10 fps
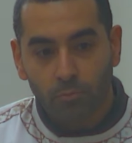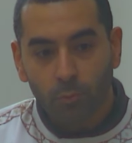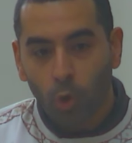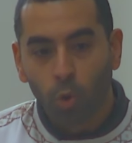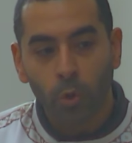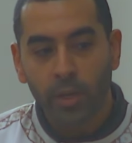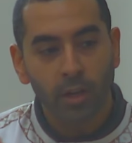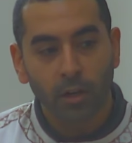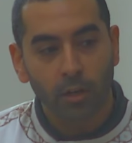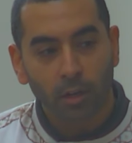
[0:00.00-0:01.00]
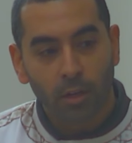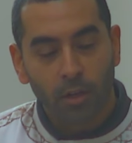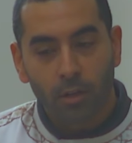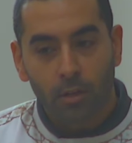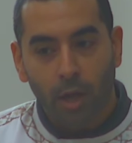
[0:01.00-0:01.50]
Who here
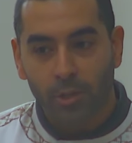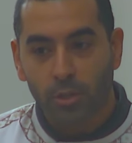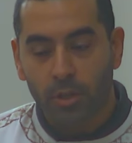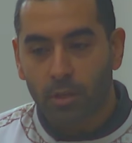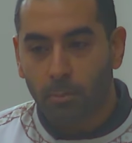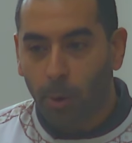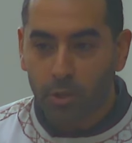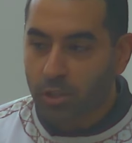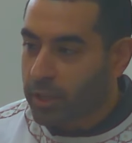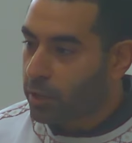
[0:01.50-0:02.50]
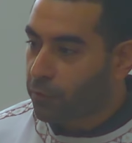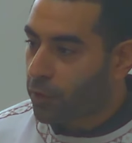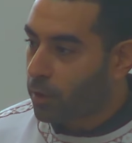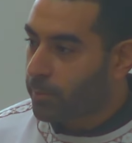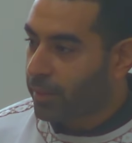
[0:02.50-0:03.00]
has personally
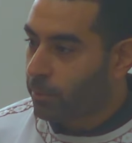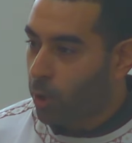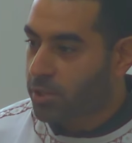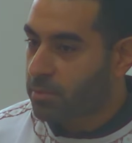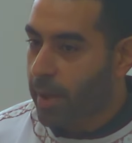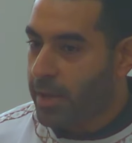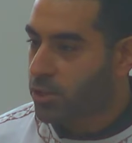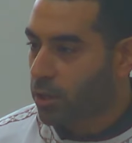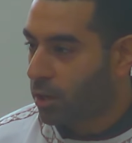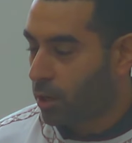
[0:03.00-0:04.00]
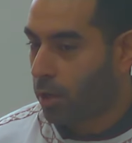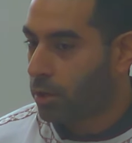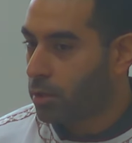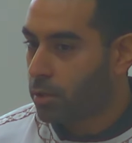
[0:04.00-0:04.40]
confirmed that the Boston Massacre occurred?